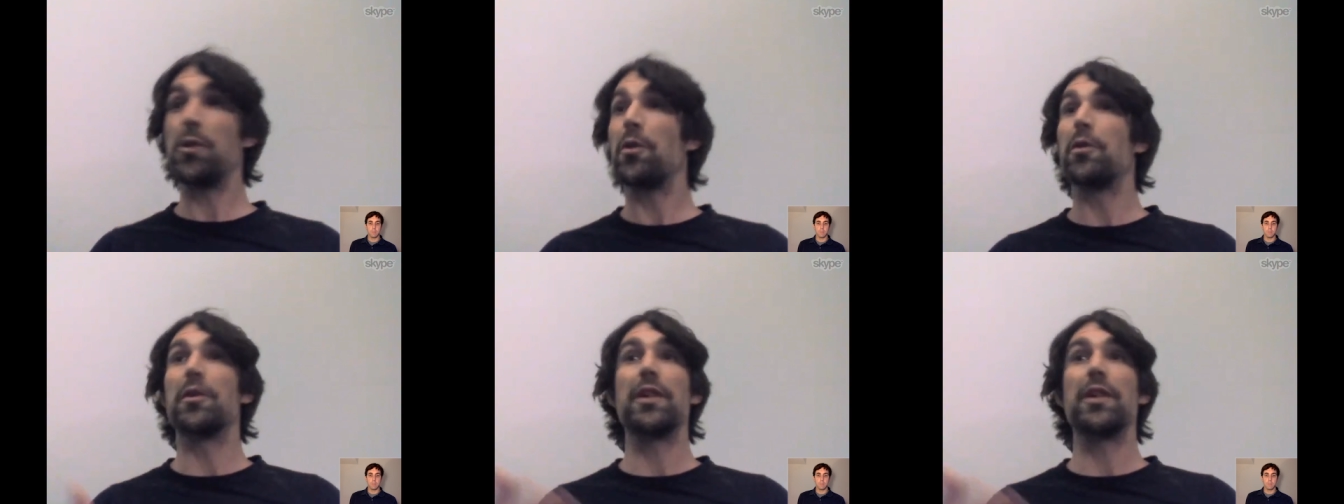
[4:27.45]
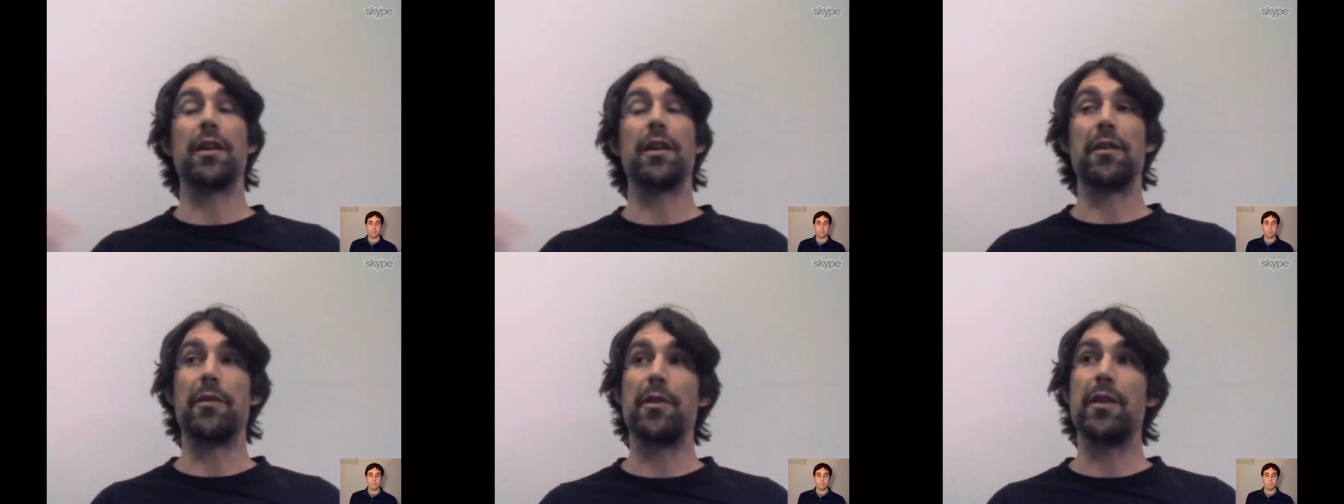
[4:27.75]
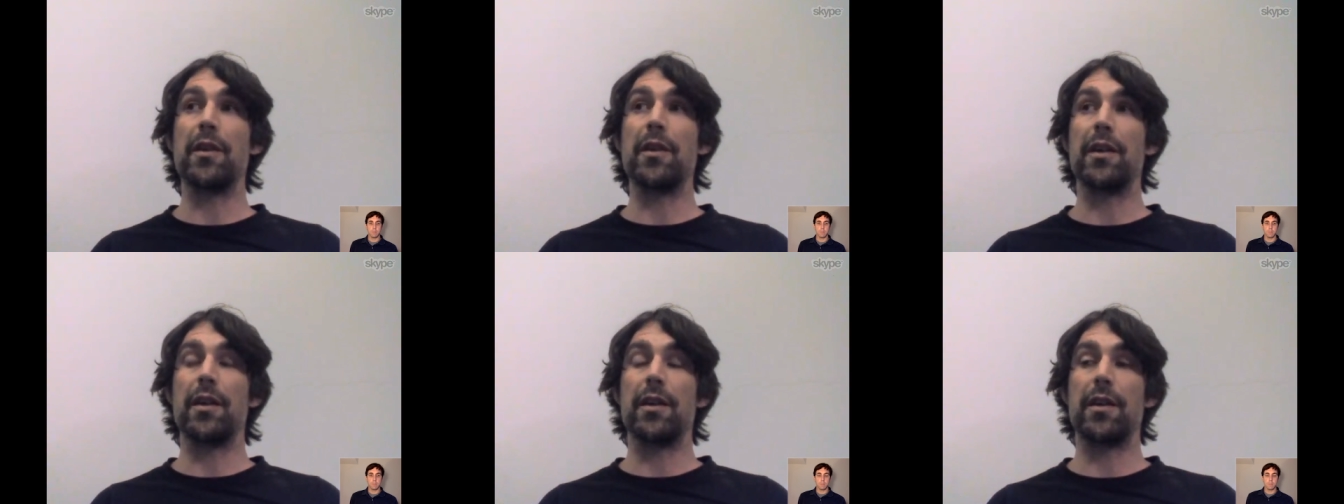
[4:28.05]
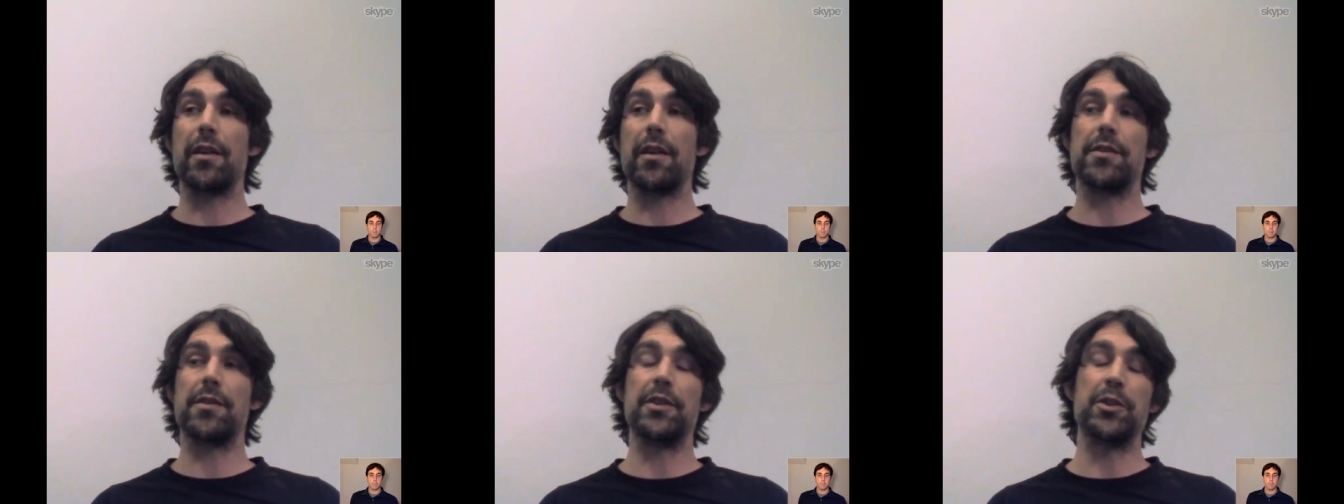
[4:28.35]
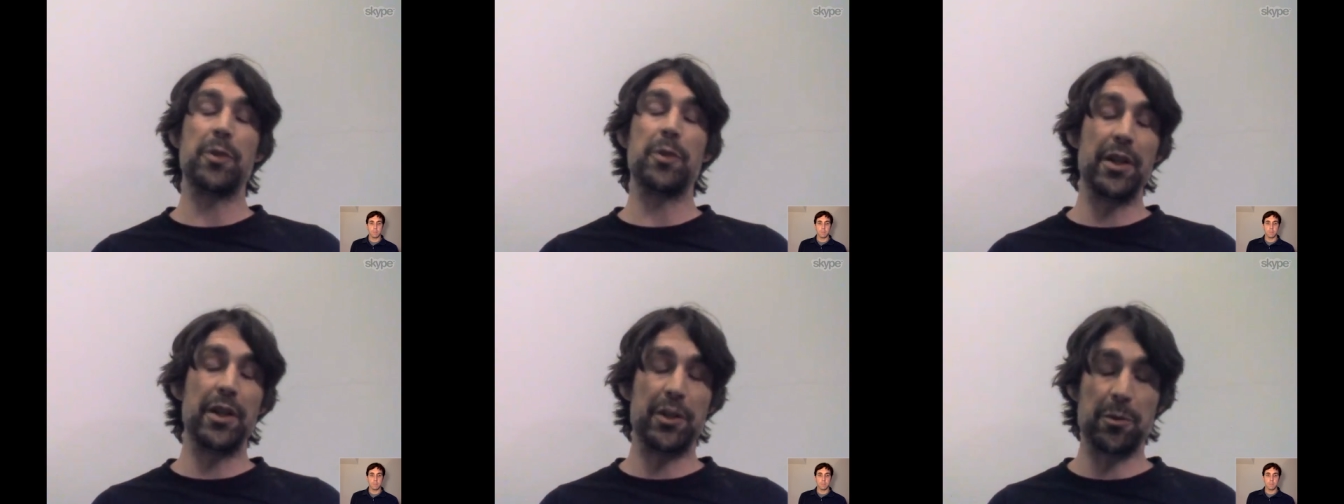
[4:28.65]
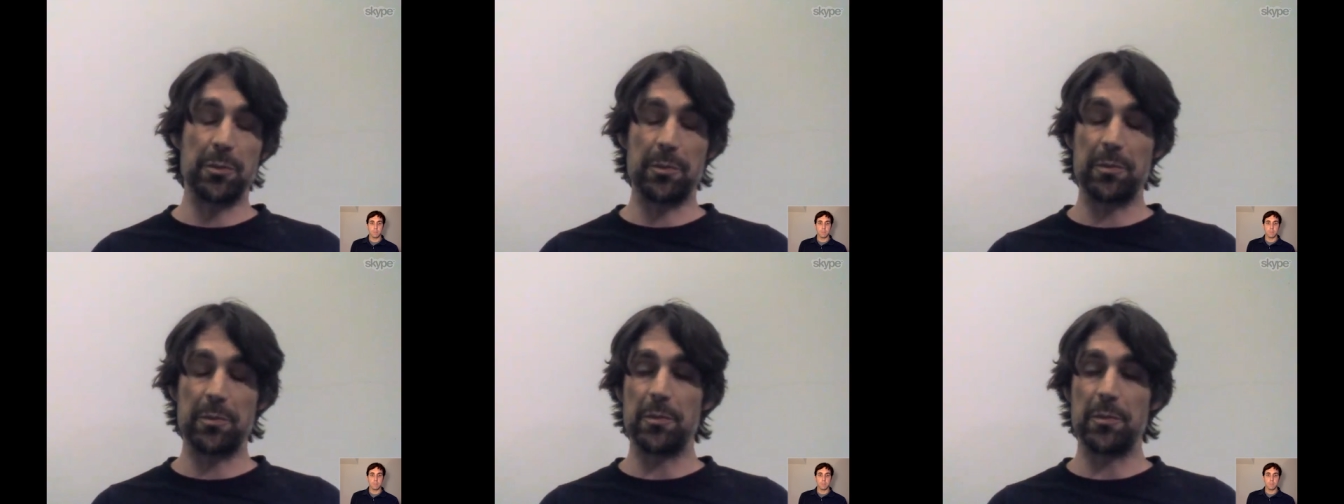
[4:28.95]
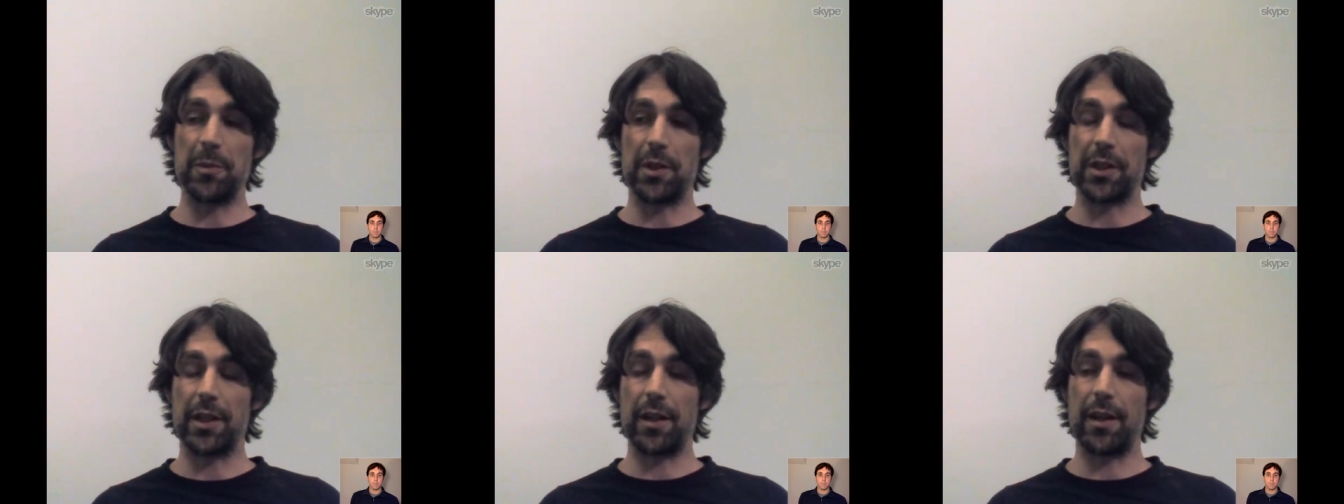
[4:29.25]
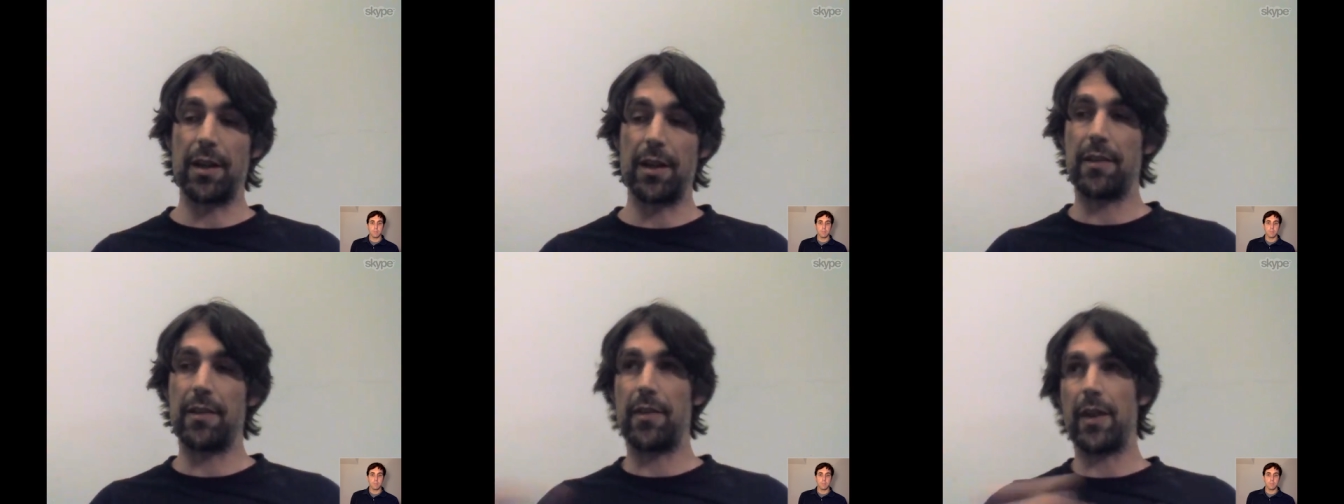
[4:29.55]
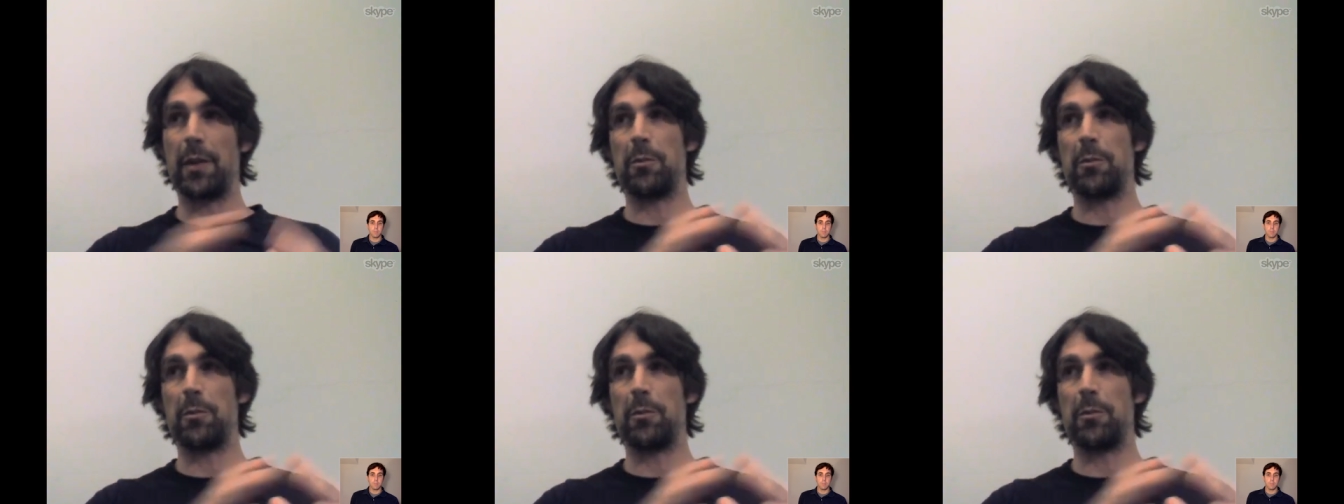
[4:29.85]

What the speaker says: Or another situation would occur.